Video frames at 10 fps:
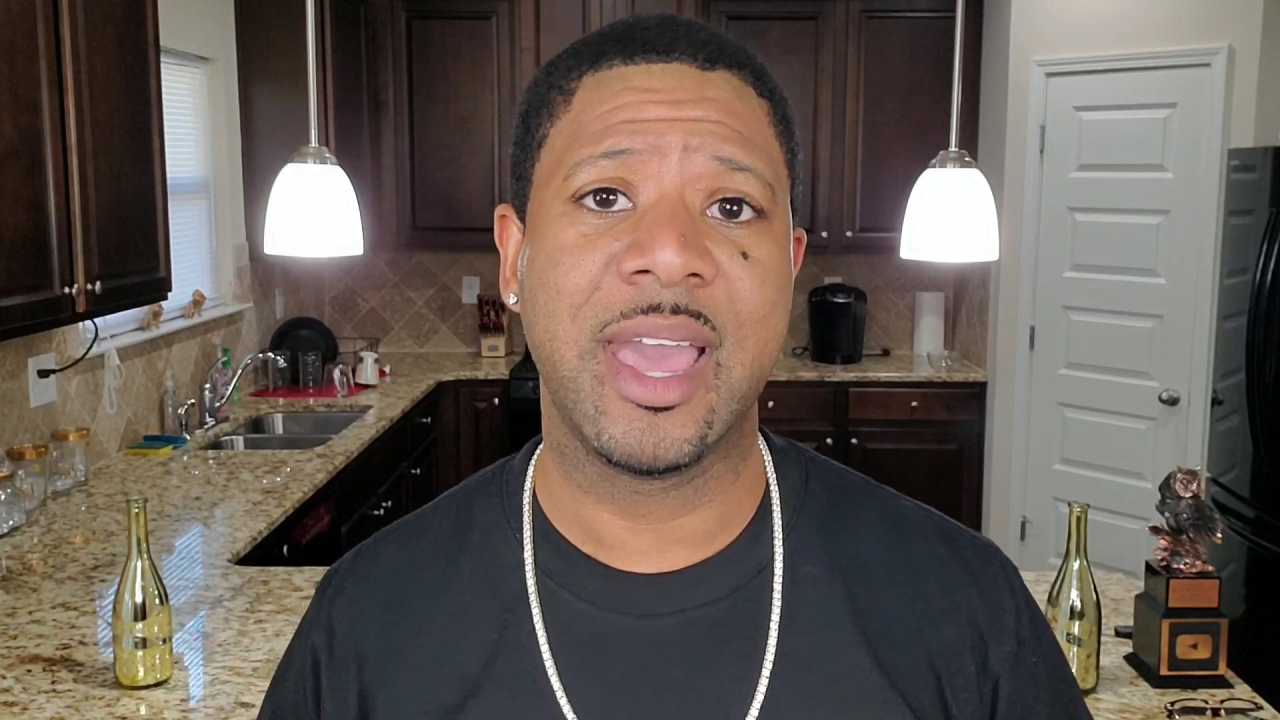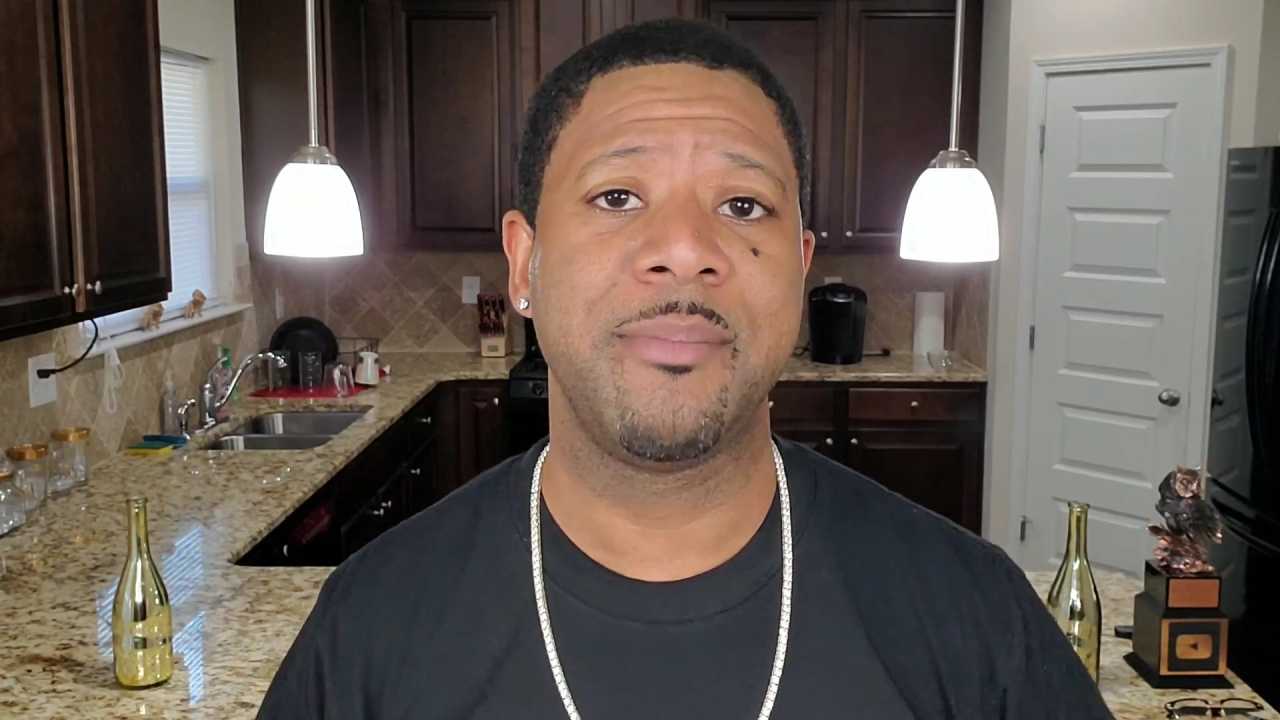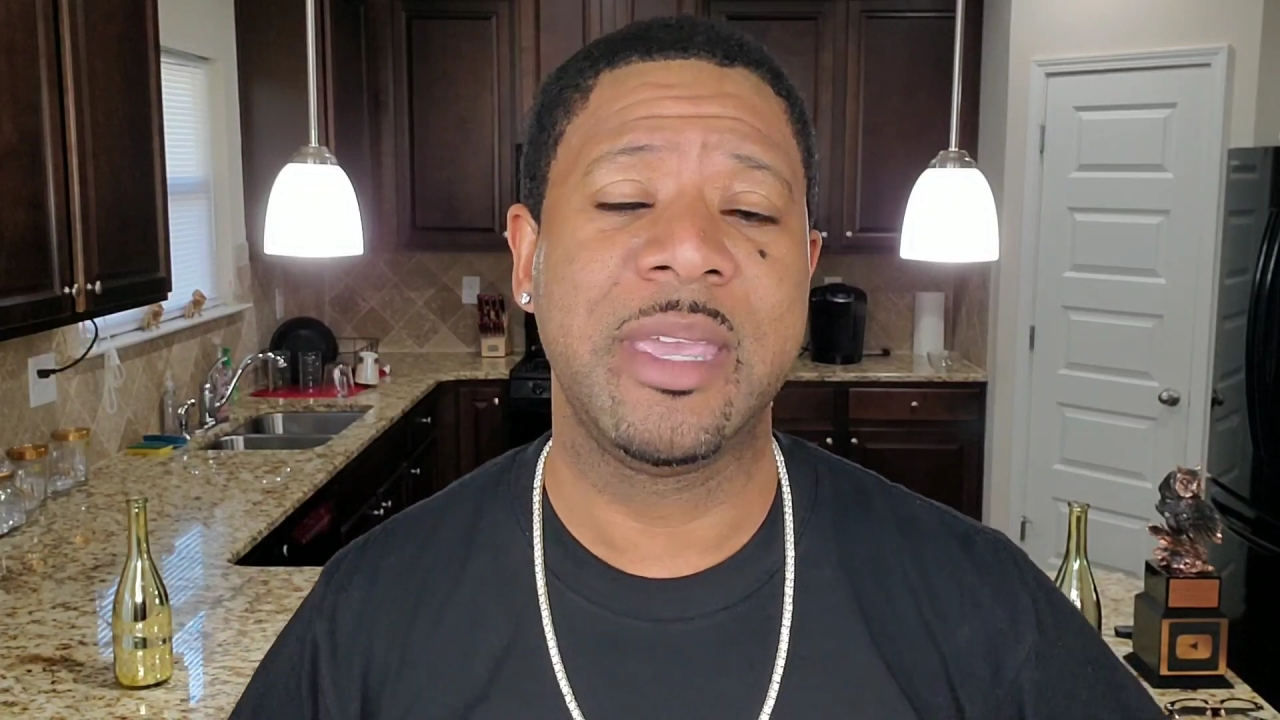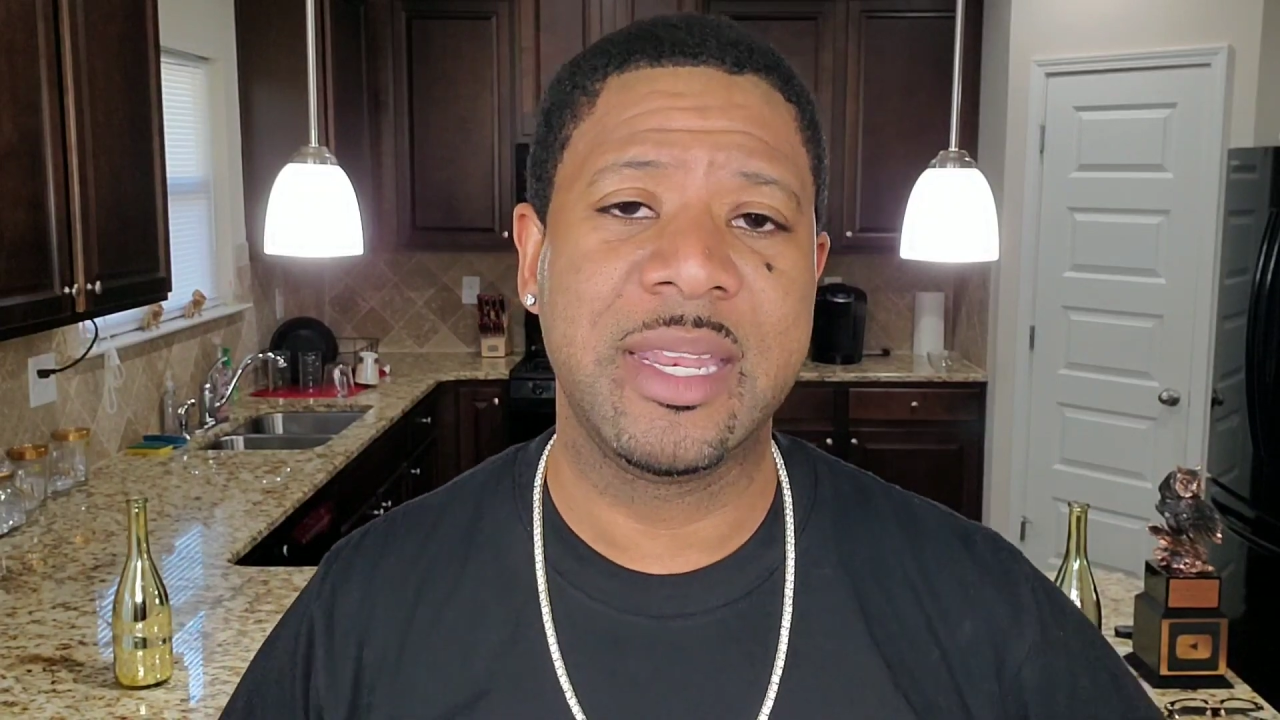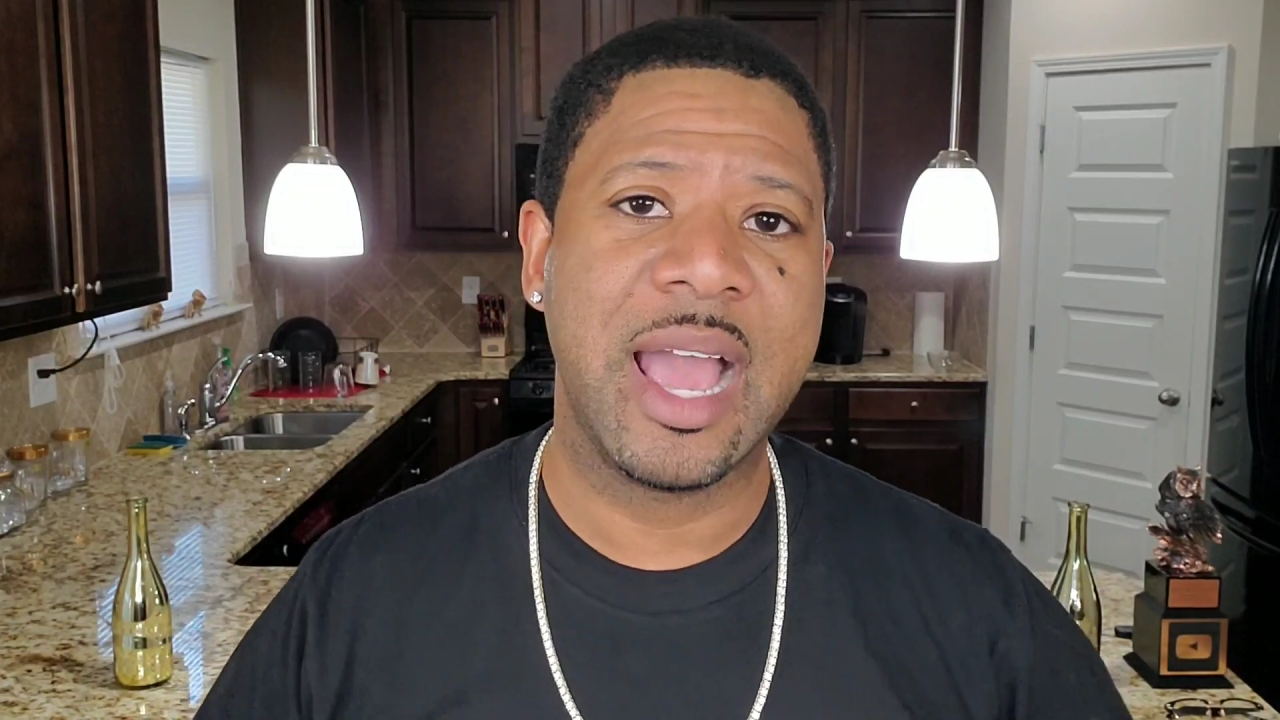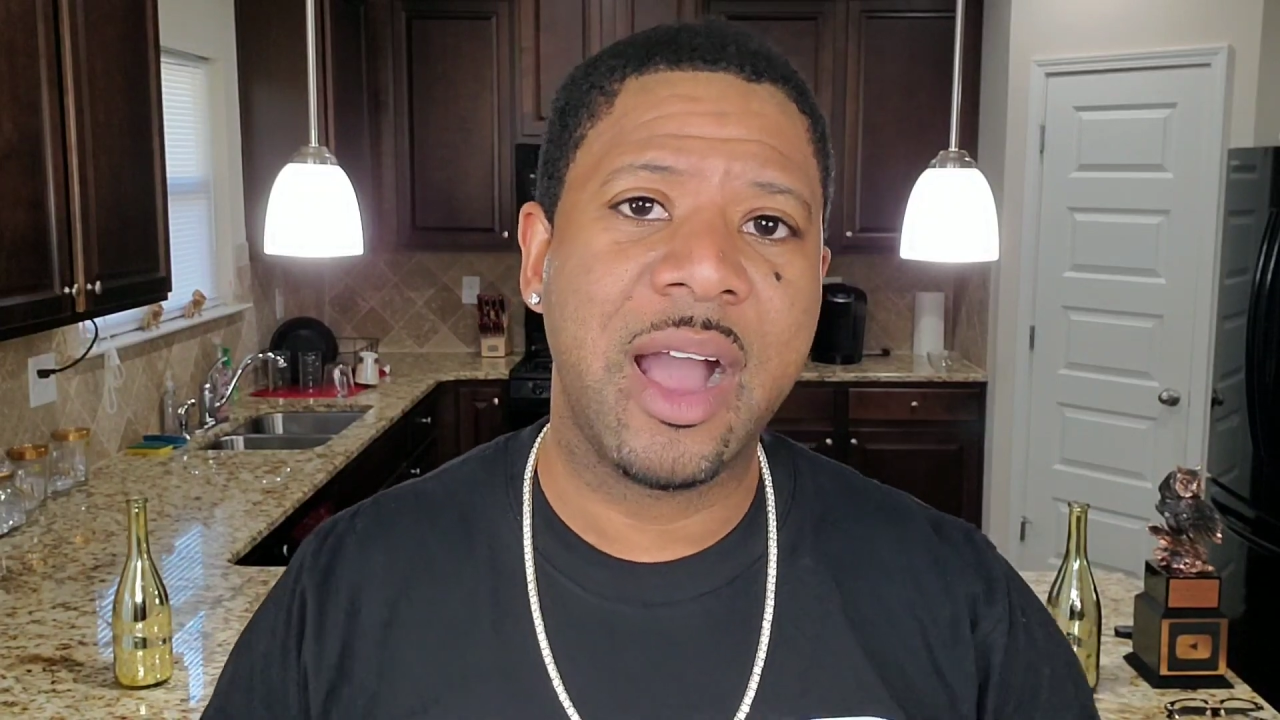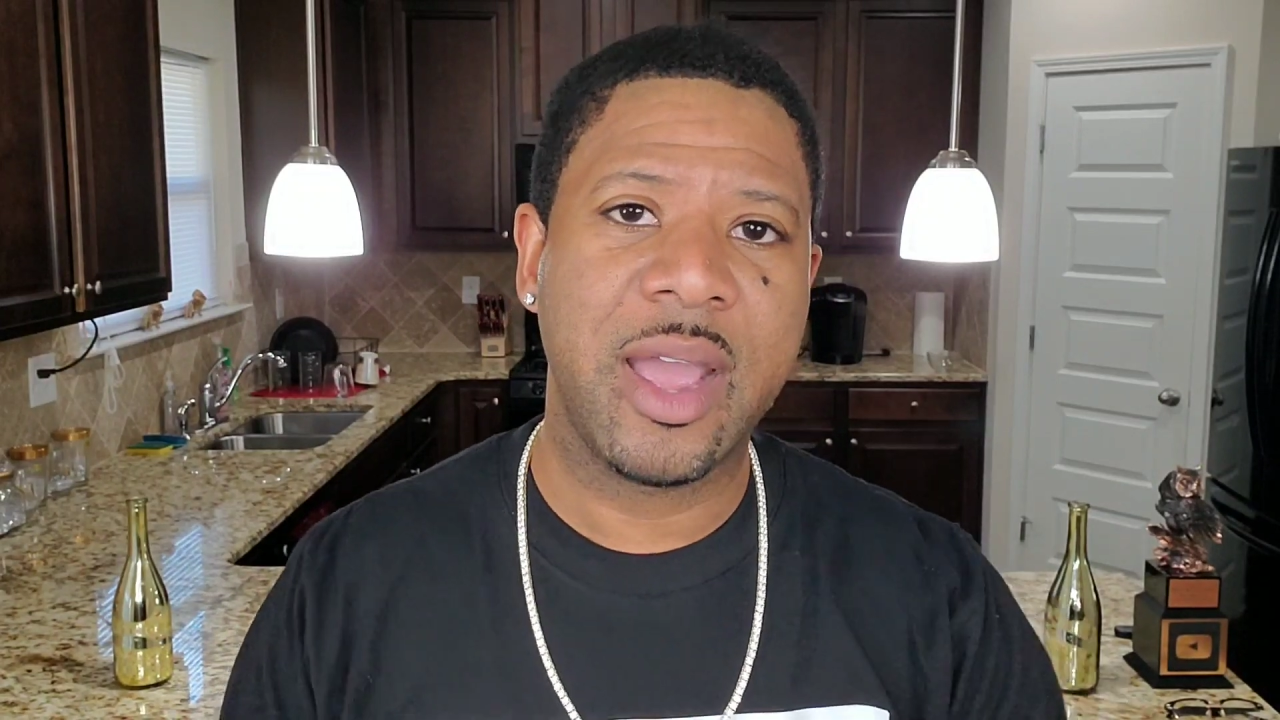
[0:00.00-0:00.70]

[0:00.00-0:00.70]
I mean, our